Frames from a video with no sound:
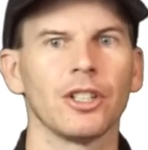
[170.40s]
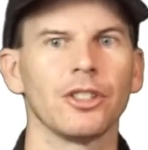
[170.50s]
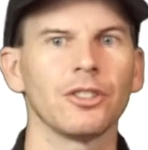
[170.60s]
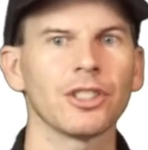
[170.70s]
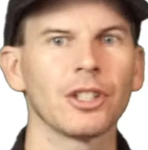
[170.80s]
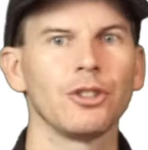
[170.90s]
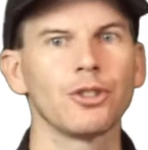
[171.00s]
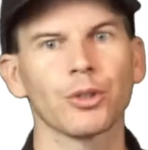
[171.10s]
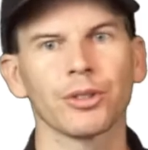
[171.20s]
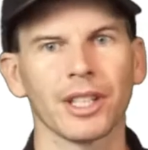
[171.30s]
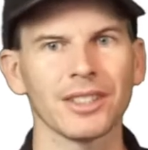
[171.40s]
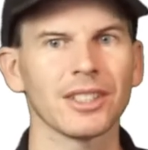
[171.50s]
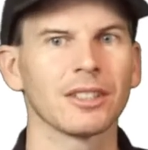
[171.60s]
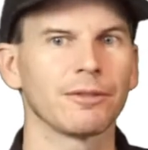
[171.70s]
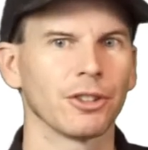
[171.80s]
Using a neutral
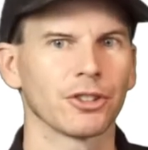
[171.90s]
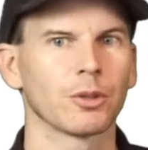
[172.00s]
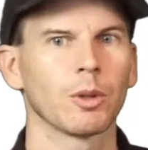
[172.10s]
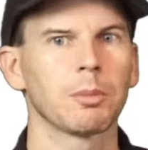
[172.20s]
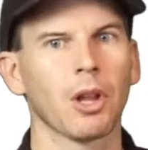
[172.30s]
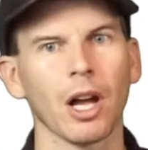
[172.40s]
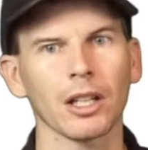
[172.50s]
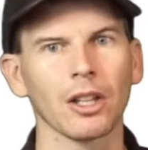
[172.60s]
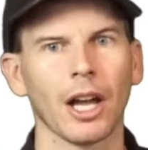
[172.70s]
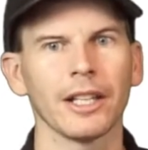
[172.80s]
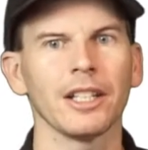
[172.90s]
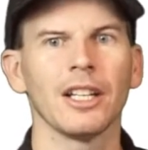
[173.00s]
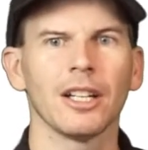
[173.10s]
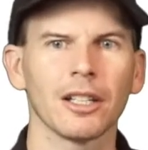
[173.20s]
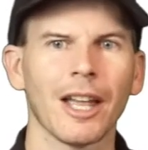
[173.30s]
density filter will block light,
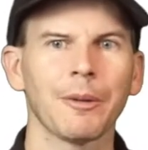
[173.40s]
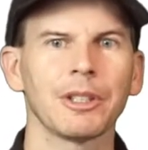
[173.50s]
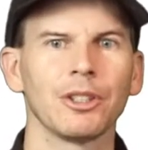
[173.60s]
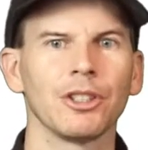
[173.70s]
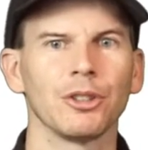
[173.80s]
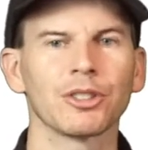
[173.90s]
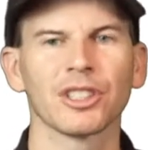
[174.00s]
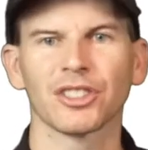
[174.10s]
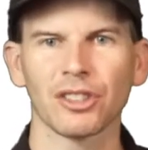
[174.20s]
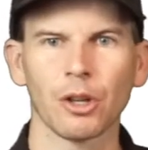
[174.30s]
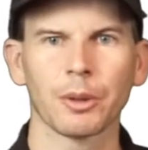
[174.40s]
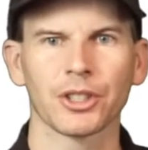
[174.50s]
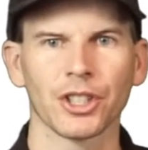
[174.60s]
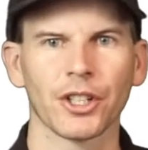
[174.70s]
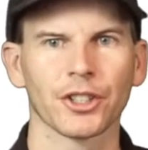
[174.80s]
allowing you to use a slower
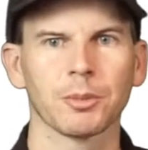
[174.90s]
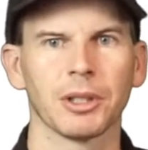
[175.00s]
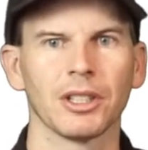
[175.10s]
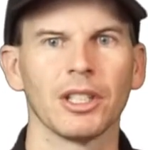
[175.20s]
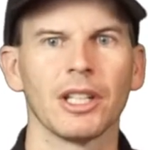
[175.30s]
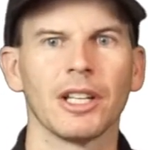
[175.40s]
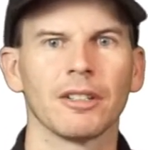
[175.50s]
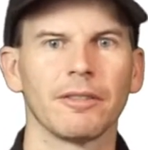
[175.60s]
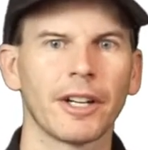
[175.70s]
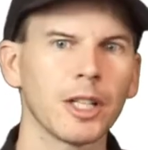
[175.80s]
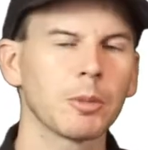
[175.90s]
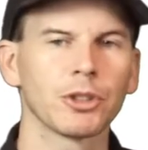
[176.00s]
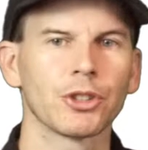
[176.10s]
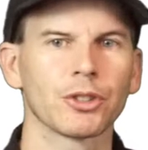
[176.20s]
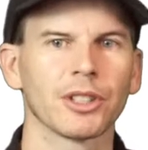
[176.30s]
shutter speed. Variable
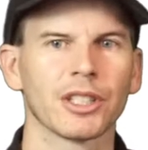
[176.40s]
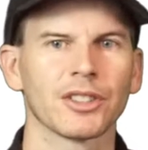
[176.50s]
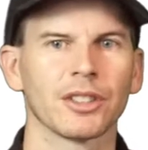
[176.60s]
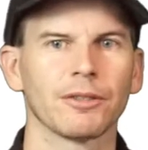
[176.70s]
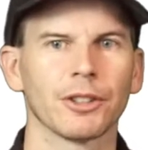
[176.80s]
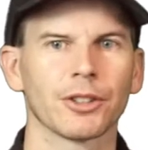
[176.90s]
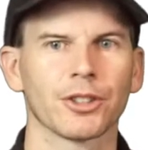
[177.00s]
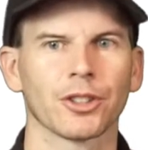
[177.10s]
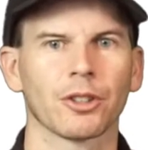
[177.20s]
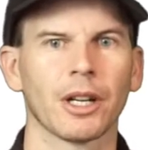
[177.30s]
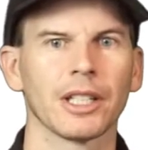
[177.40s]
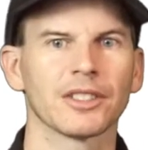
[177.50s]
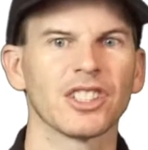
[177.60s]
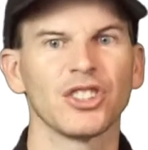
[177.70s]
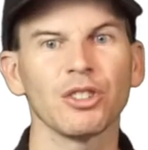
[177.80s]
neutral density filters are great
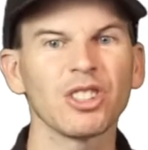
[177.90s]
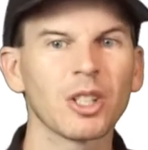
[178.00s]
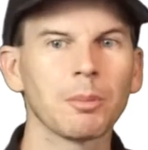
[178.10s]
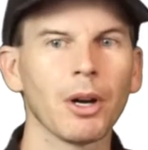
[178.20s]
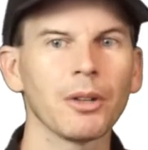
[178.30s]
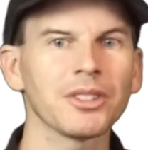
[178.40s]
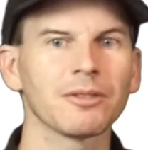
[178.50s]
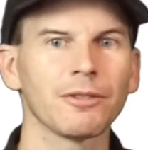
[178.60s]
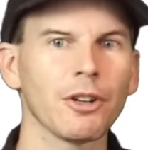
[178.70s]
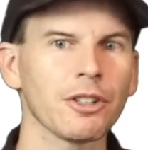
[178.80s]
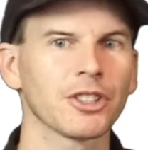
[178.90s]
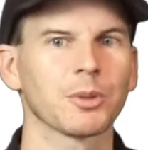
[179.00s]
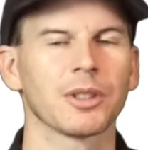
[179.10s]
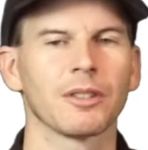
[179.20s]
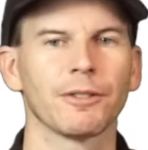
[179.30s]
since you can compose and focus
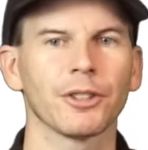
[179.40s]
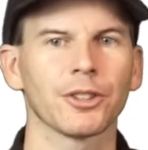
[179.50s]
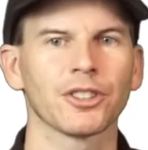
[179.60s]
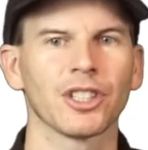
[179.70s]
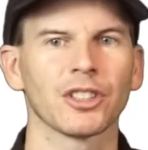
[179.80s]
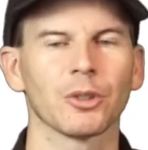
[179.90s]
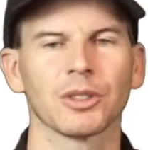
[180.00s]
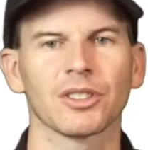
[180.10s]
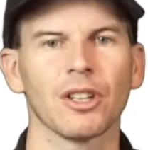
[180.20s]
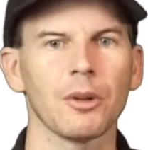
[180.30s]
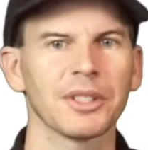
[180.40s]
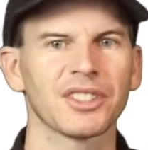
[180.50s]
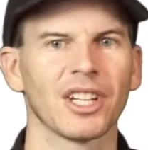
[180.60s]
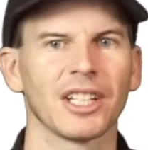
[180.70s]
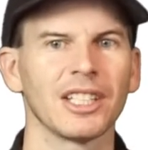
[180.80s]
with the filter set to its lowest
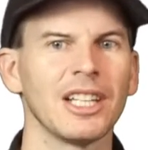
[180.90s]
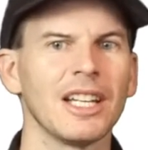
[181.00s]
setting,